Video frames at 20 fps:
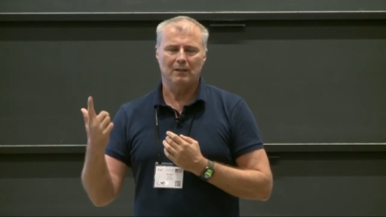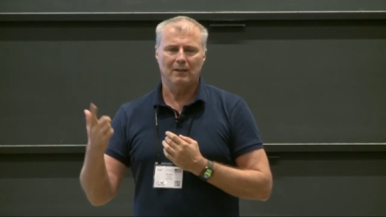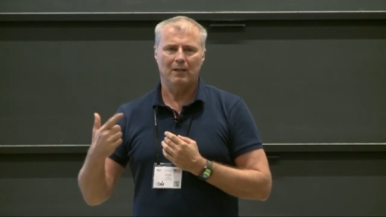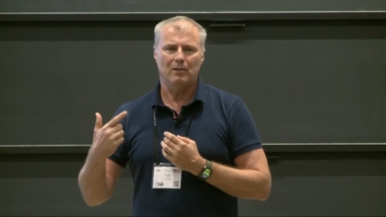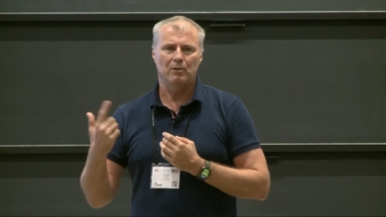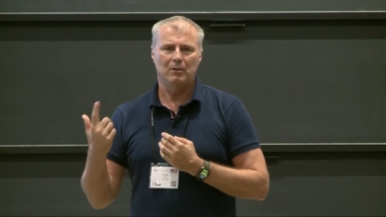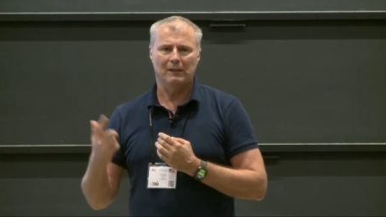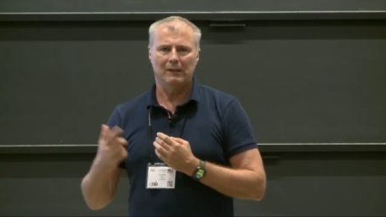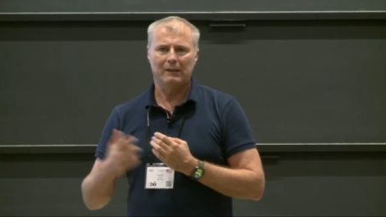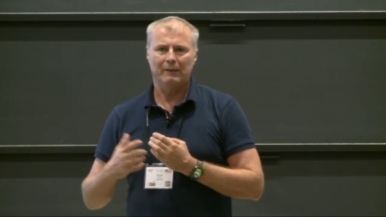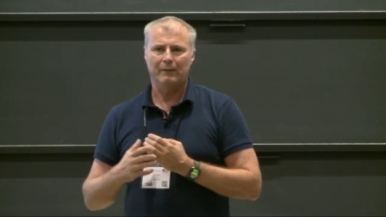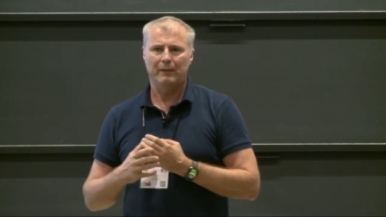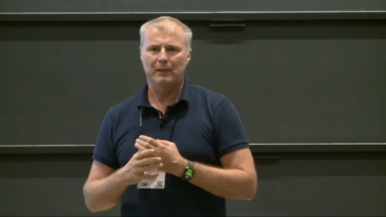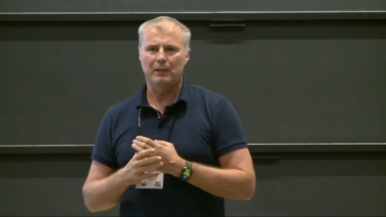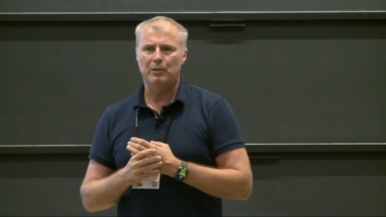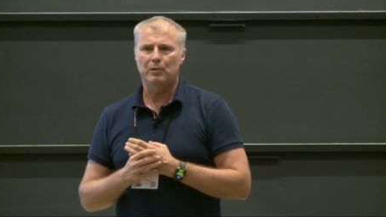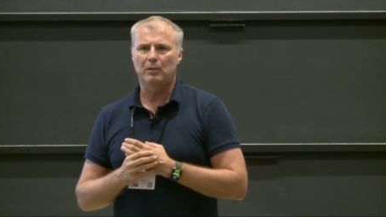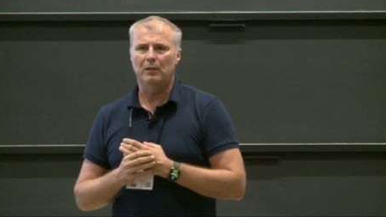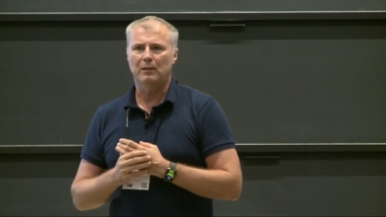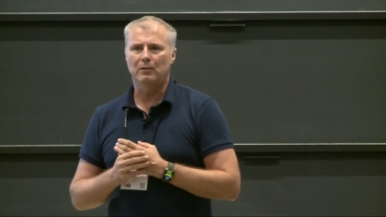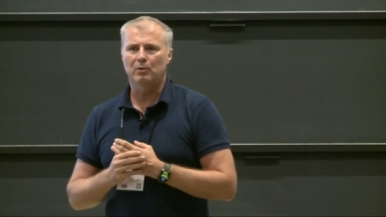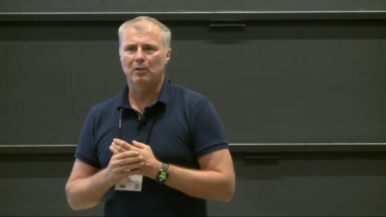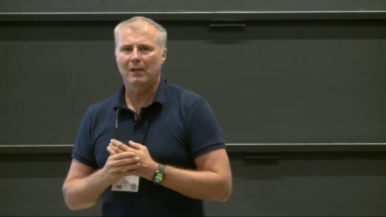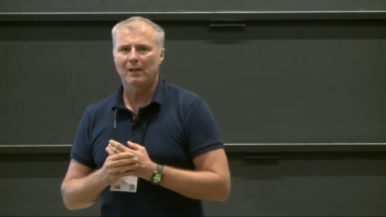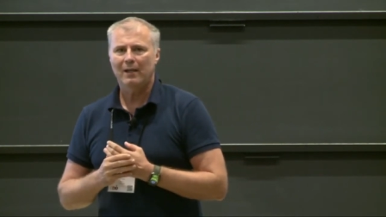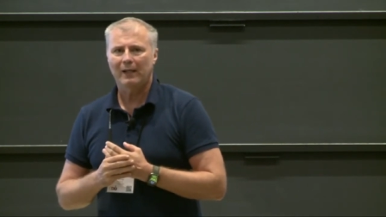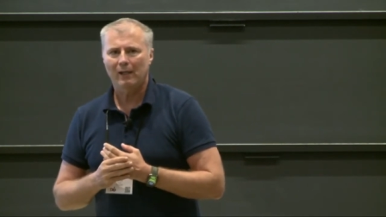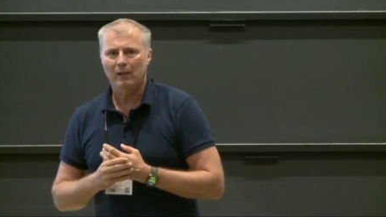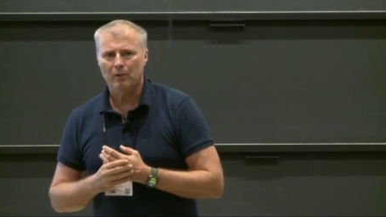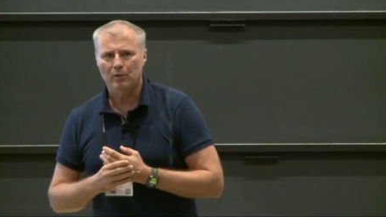natural language
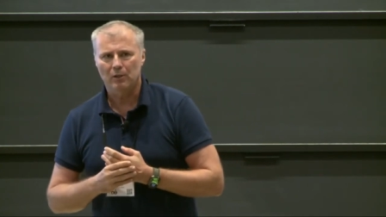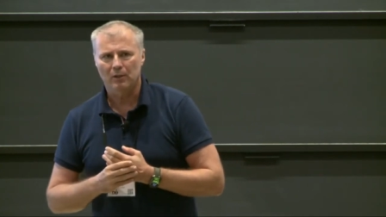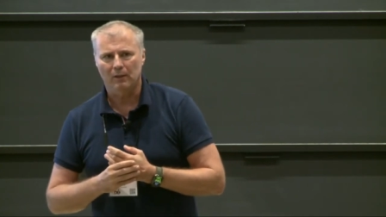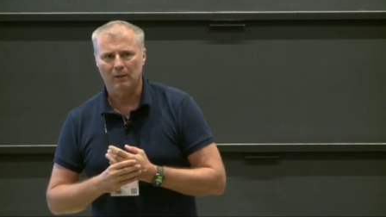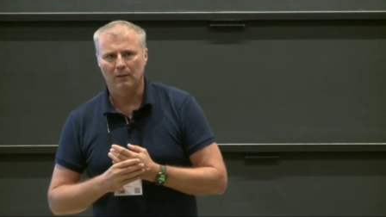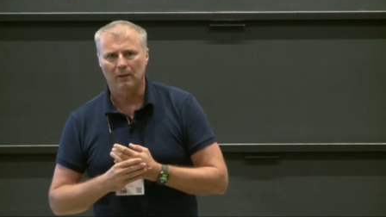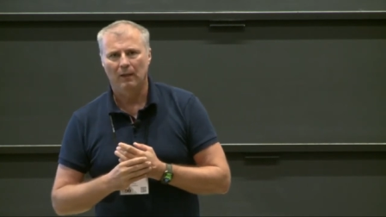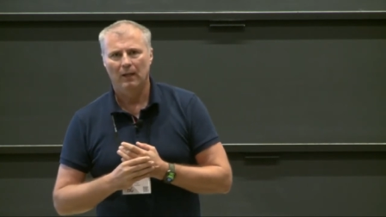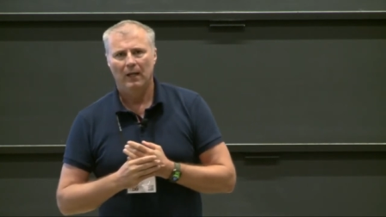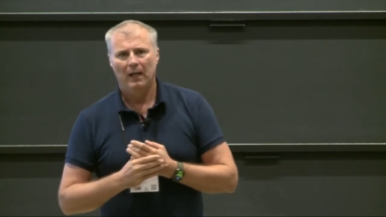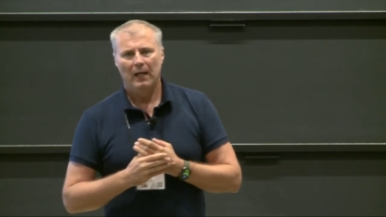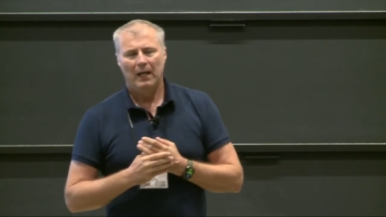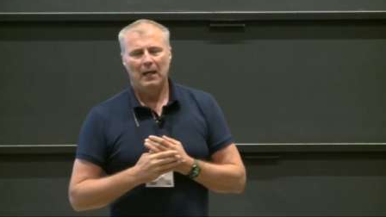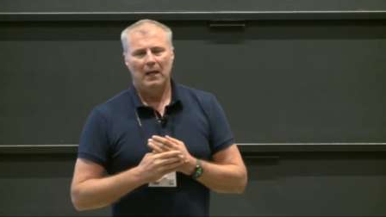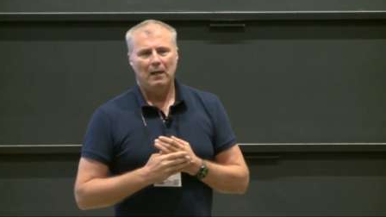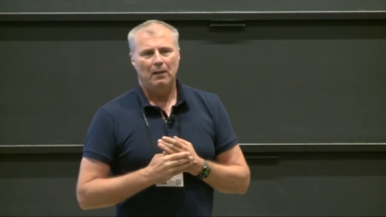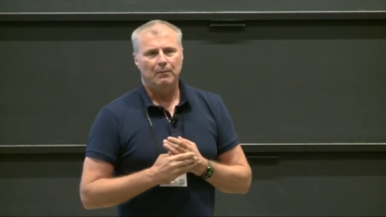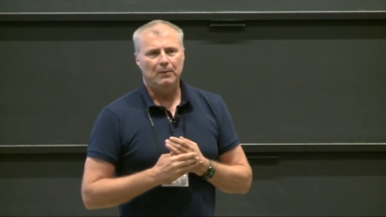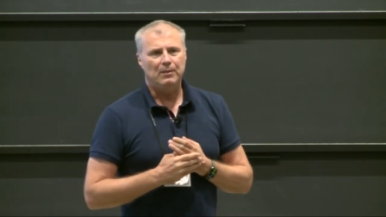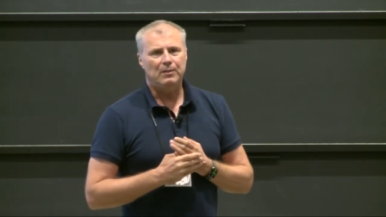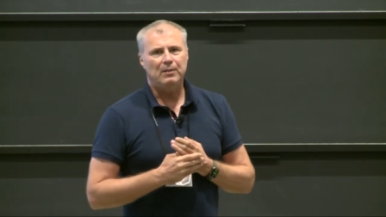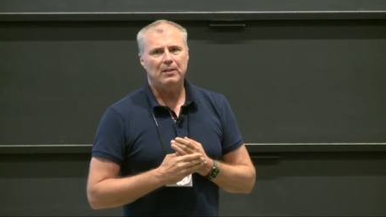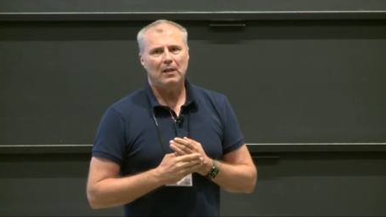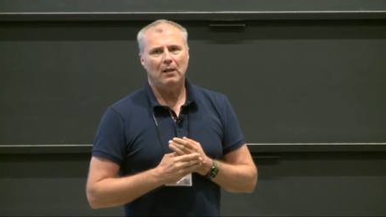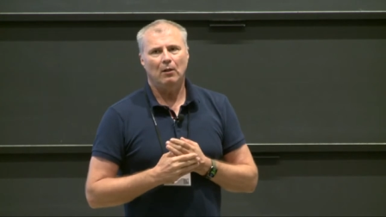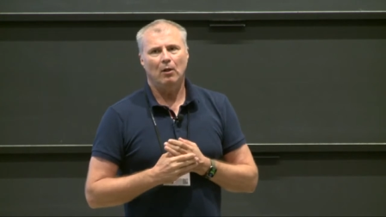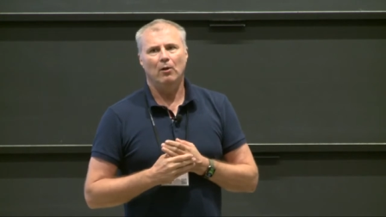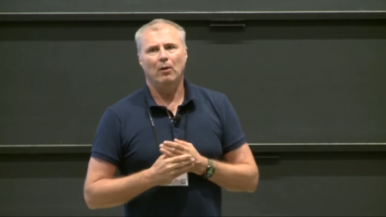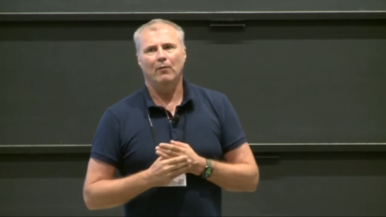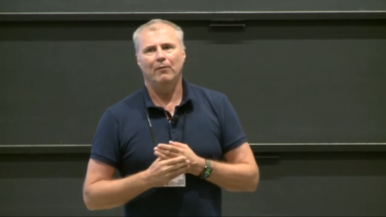generation, we see a
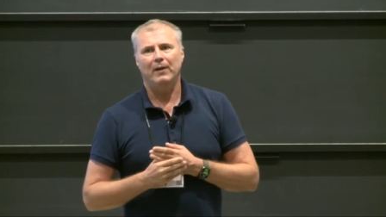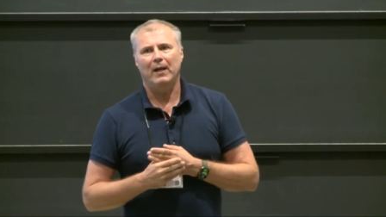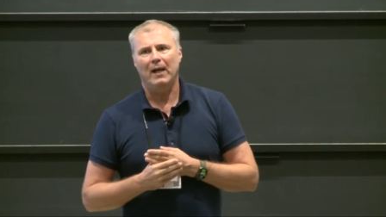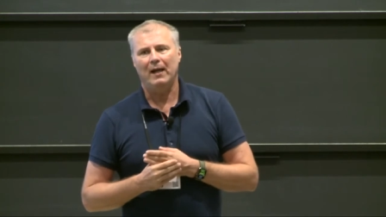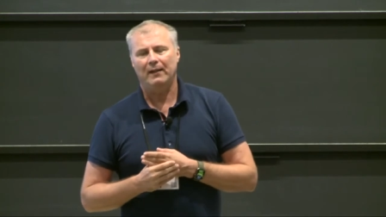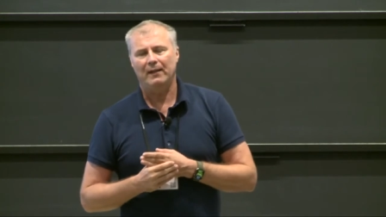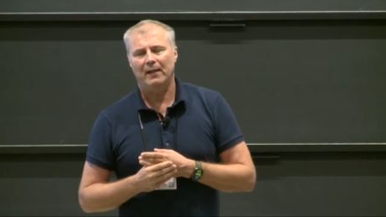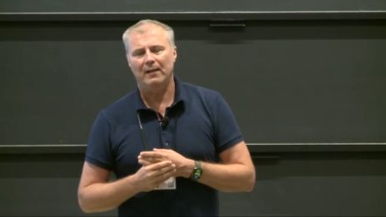lot of that.